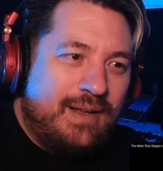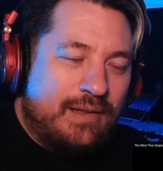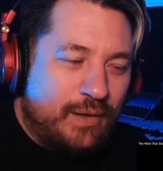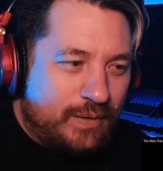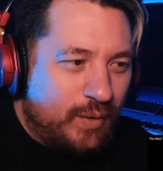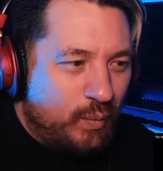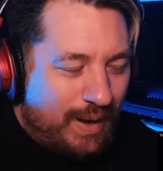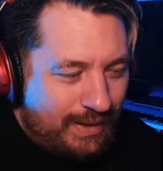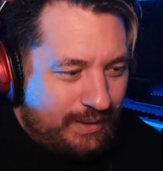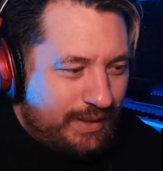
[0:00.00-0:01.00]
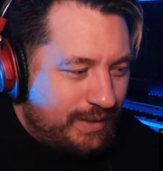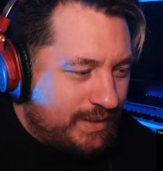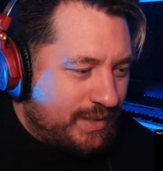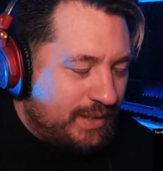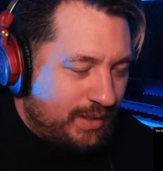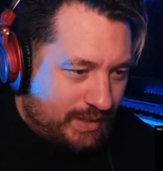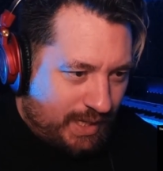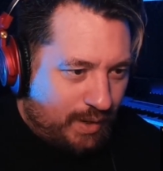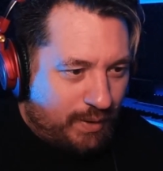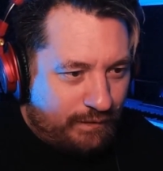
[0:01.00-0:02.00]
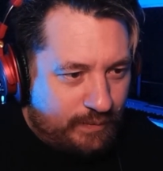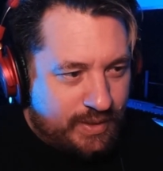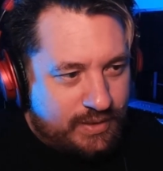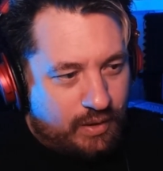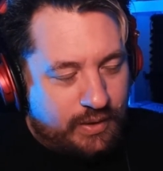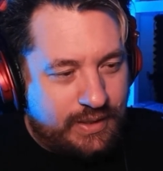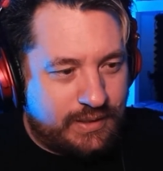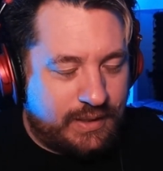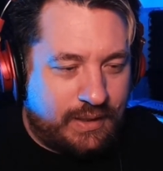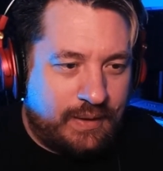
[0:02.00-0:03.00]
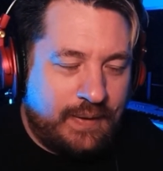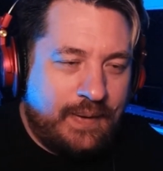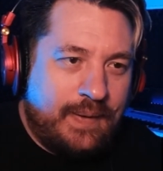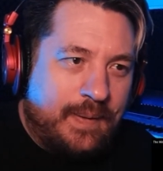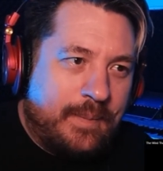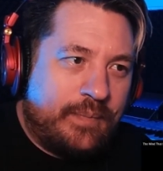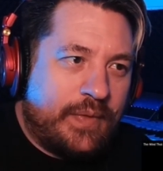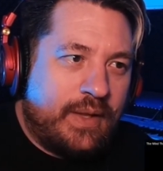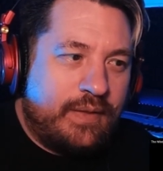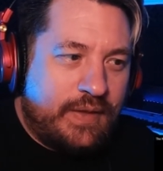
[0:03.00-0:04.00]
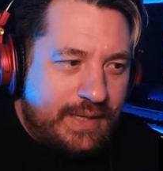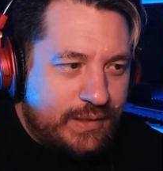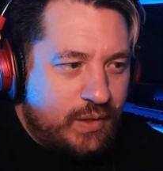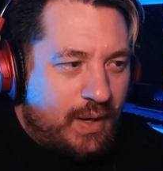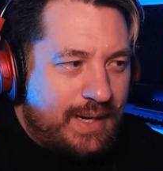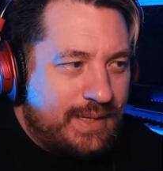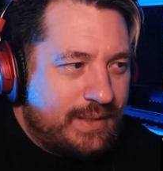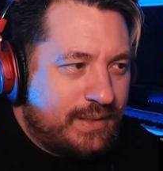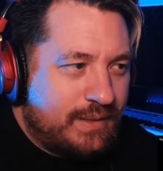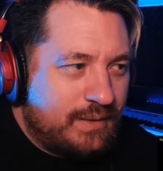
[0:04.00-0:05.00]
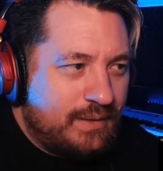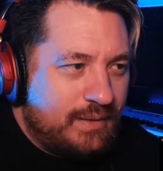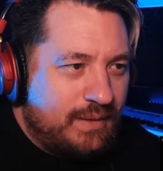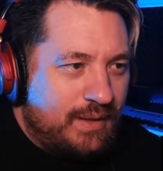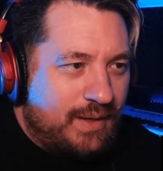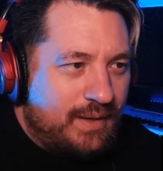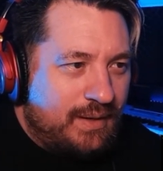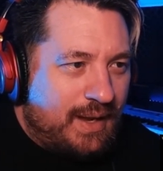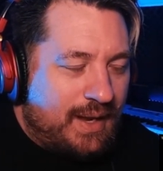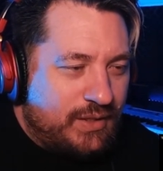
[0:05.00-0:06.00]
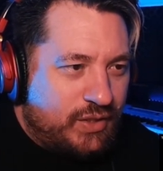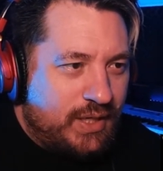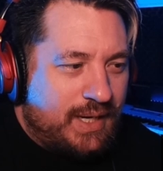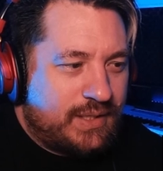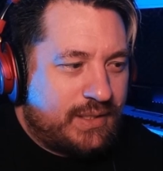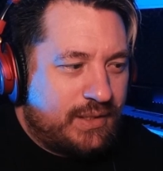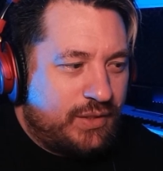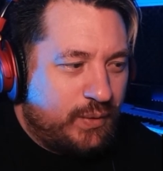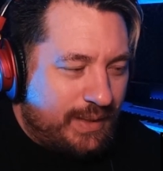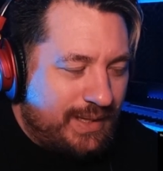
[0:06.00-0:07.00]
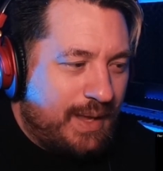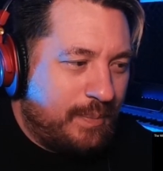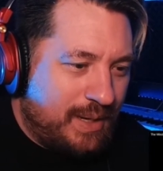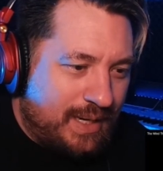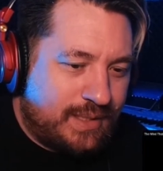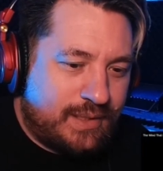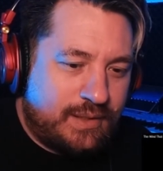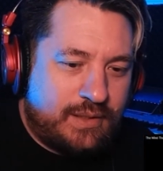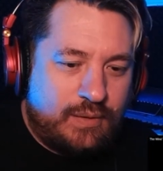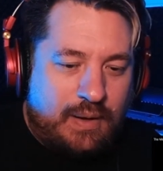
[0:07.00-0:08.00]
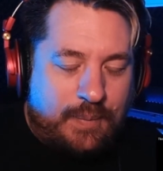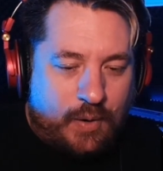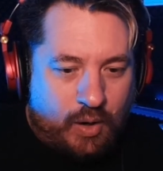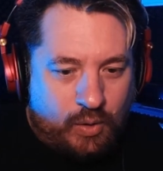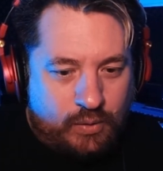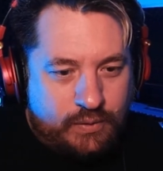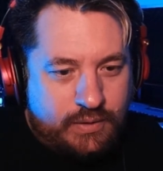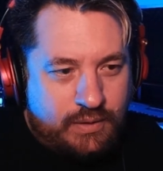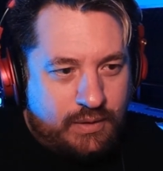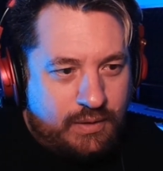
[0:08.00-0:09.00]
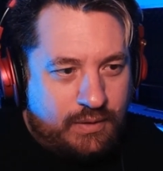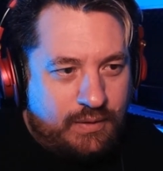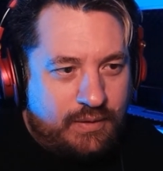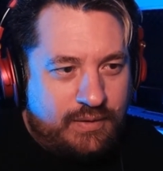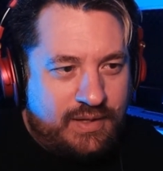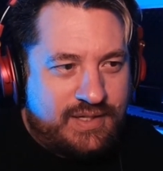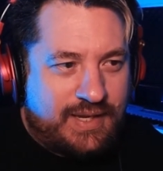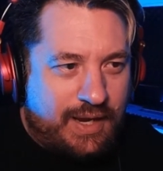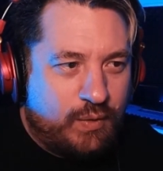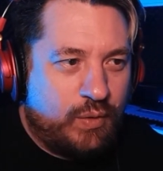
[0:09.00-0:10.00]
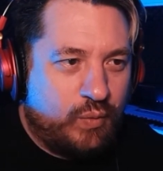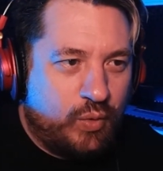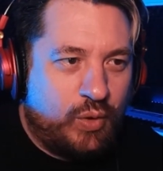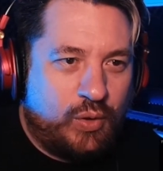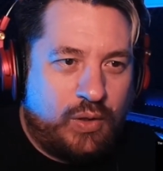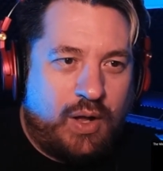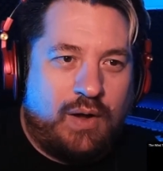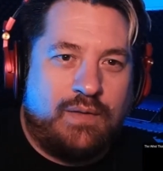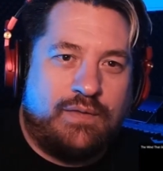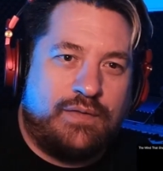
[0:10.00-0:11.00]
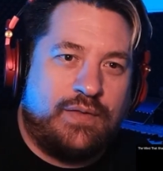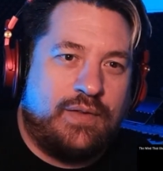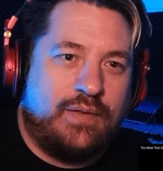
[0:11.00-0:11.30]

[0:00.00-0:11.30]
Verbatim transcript: look, the one thing that I take away from this song is that these guys are just doing their best to uphold the sacred rule of